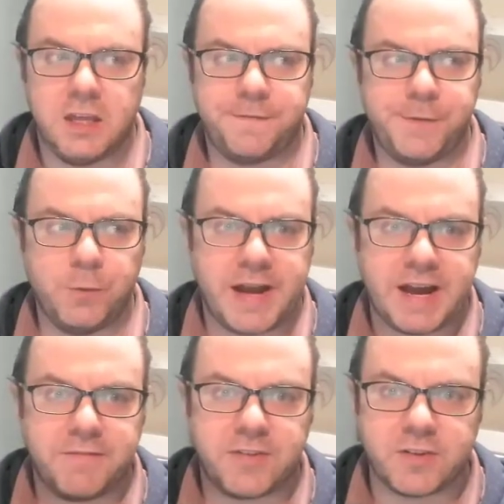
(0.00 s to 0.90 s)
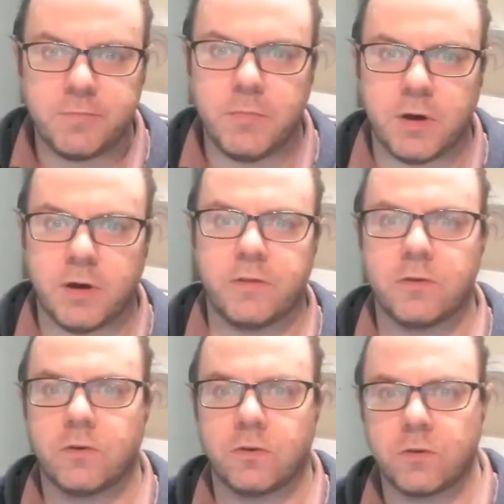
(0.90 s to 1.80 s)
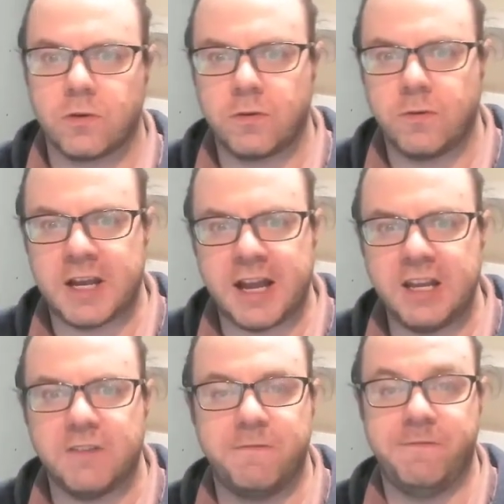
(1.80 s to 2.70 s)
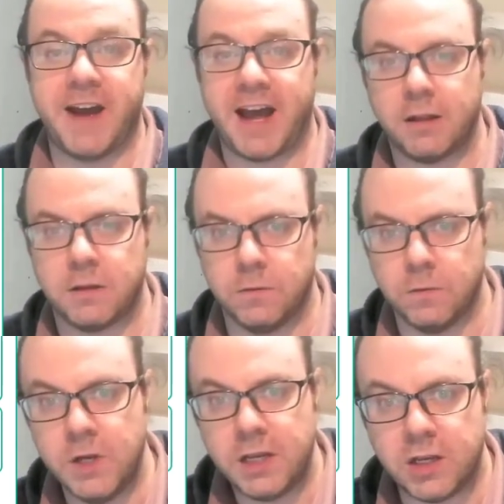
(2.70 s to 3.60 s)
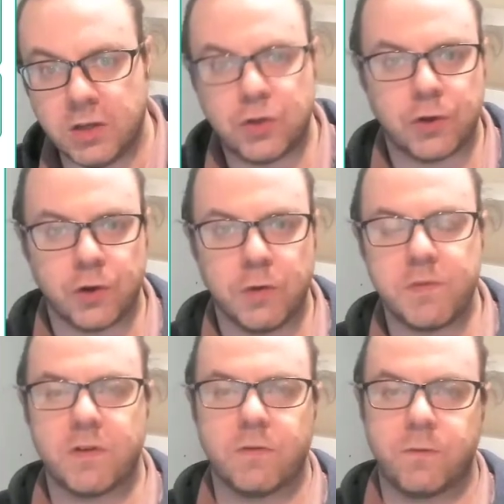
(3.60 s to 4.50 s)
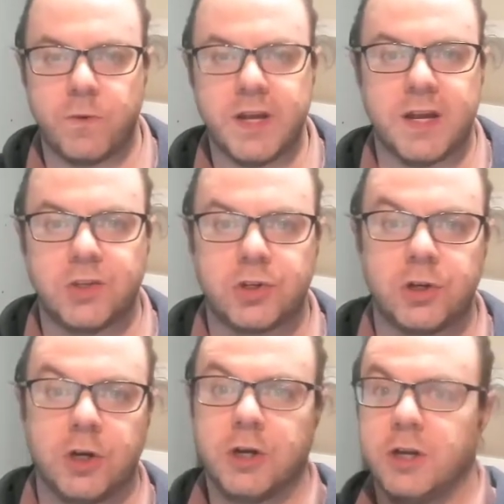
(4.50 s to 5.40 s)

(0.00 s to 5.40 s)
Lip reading: if you have some other kind of value in terms of which